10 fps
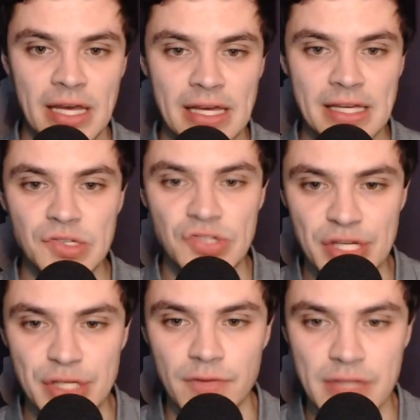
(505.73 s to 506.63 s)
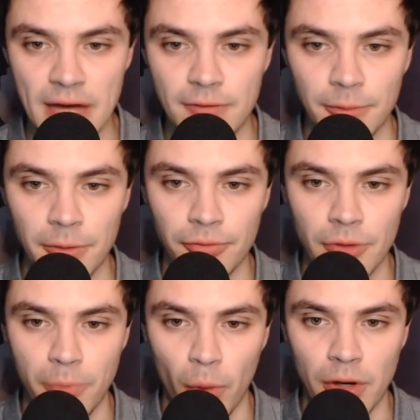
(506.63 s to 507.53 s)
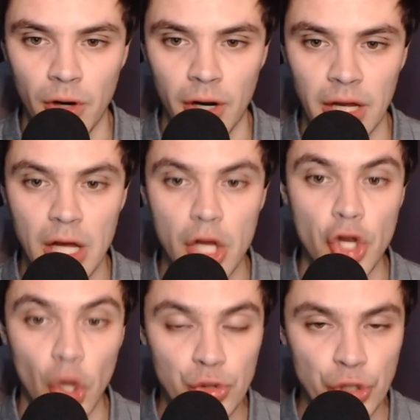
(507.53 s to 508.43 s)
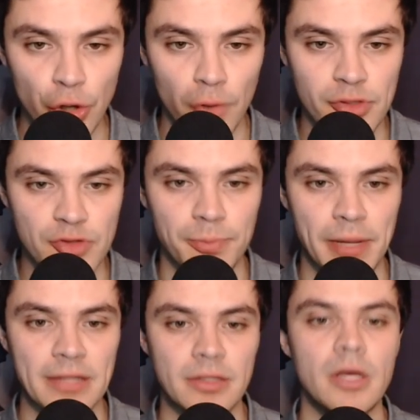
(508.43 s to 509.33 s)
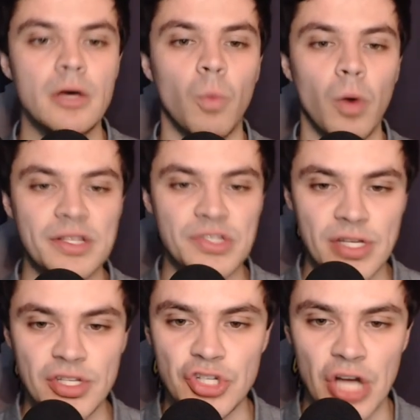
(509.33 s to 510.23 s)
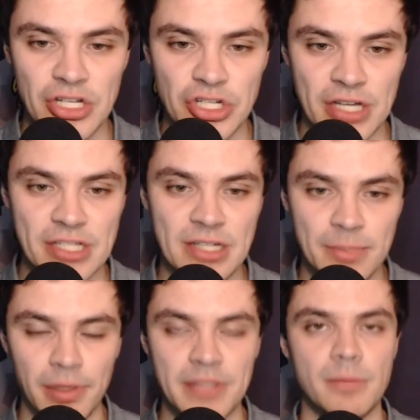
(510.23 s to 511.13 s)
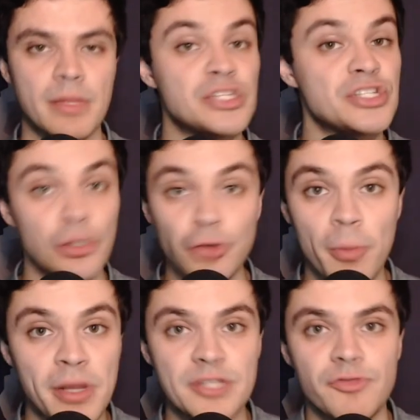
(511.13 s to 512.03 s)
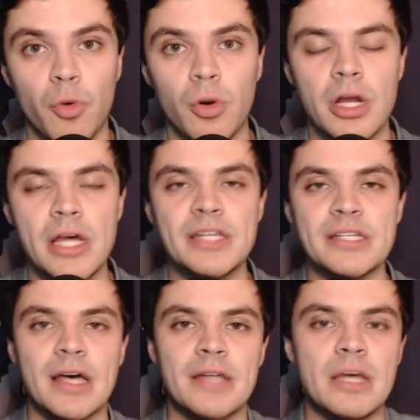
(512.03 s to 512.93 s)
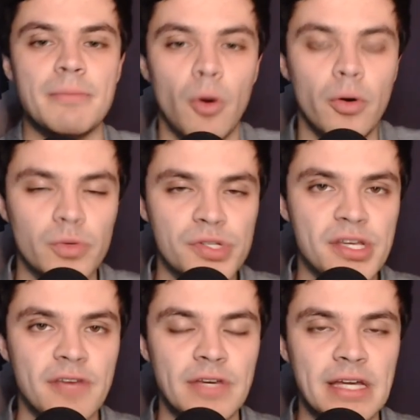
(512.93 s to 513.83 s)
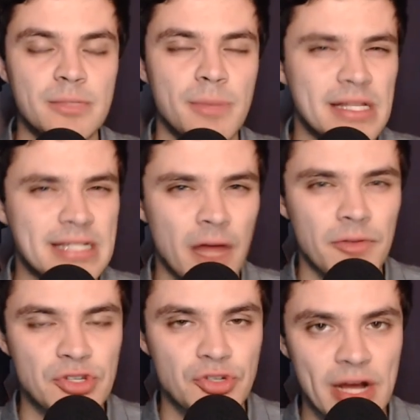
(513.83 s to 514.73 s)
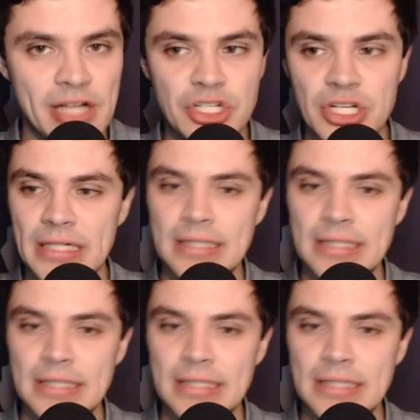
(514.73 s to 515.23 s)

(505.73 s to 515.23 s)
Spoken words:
his 6 of 10 from the three-point arc. No turnovers for Peyton, 1 assist. Josh Dix did play some minutes. Still no minutes for Desante Bowen. We'll see if he gets minutes down the stretch.